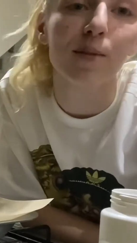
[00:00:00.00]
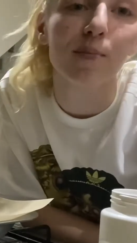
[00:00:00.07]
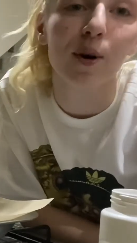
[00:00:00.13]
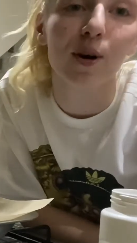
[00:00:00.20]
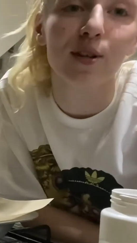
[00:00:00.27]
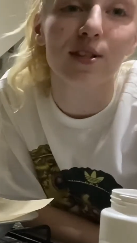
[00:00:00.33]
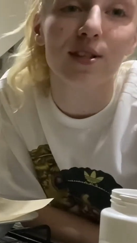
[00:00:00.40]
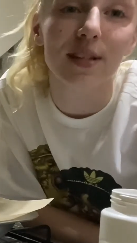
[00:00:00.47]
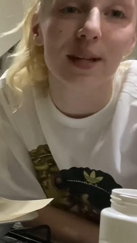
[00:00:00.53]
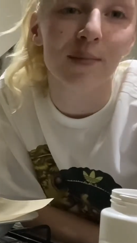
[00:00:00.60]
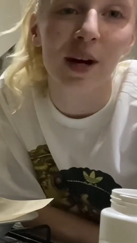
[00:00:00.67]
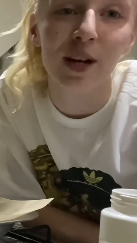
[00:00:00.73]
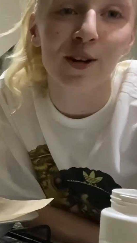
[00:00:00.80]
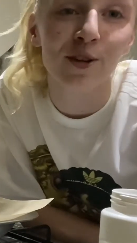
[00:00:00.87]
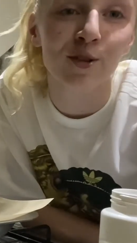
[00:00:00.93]
pods in my
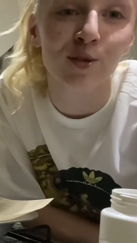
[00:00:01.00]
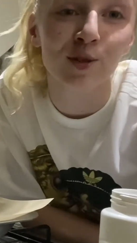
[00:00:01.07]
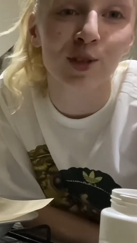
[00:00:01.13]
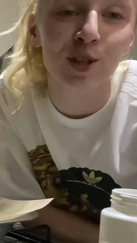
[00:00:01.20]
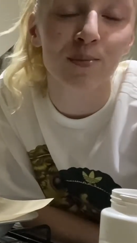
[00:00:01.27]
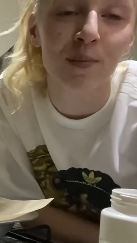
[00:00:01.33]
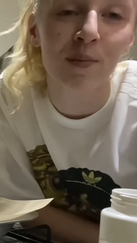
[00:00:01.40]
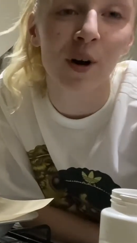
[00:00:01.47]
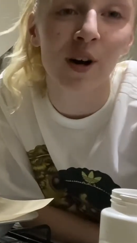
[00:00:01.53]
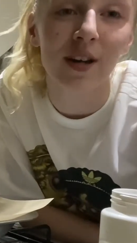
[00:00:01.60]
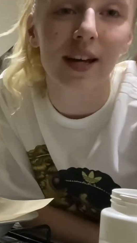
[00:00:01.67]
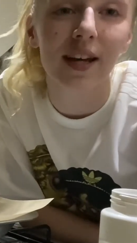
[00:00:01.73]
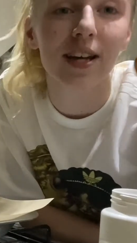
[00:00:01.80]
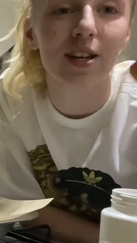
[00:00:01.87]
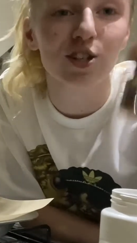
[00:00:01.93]
local
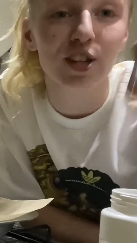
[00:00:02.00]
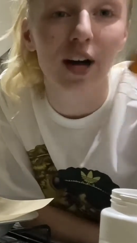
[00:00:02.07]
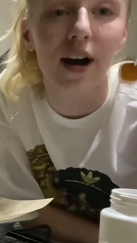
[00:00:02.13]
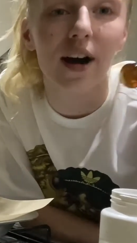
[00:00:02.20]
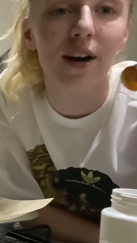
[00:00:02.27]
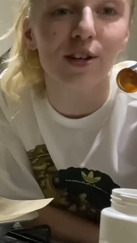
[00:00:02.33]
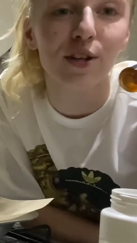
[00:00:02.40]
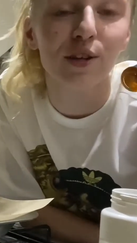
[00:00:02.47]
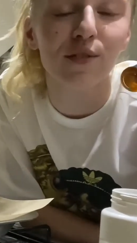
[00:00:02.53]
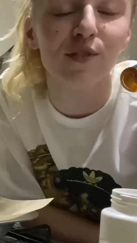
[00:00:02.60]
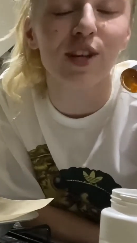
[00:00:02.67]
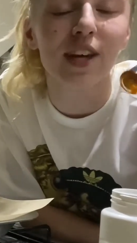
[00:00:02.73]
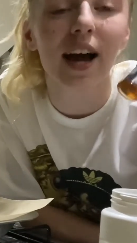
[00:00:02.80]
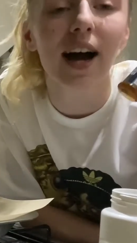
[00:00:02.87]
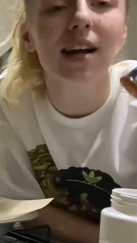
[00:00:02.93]
supermarket. Shout out you if you
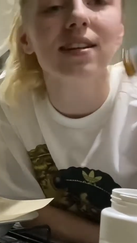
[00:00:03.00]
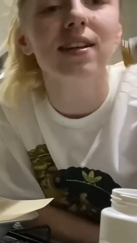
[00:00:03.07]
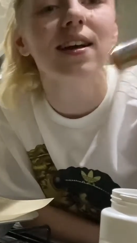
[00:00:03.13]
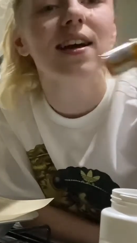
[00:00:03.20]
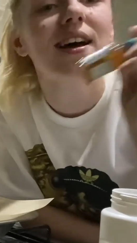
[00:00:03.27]
can.